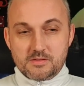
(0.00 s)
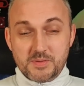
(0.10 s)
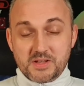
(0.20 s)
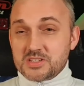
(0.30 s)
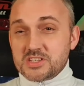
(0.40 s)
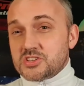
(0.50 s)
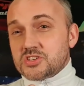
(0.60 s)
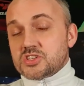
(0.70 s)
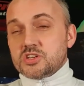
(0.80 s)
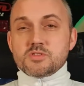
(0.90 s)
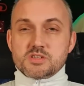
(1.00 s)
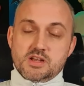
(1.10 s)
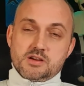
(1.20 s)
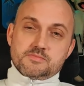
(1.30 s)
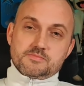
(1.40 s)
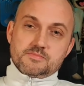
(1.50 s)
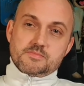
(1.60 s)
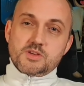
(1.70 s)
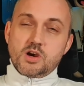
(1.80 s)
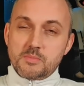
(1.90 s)
Because it's just too slow.
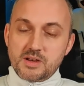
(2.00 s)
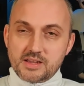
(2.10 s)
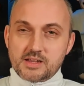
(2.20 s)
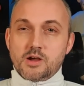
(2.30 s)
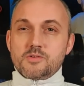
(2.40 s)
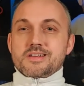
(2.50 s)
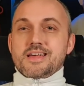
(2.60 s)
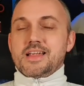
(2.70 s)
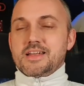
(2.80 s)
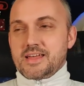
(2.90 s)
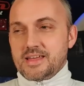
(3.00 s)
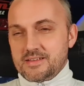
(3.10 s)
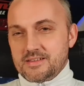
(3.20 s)
Yarmolenko and Haller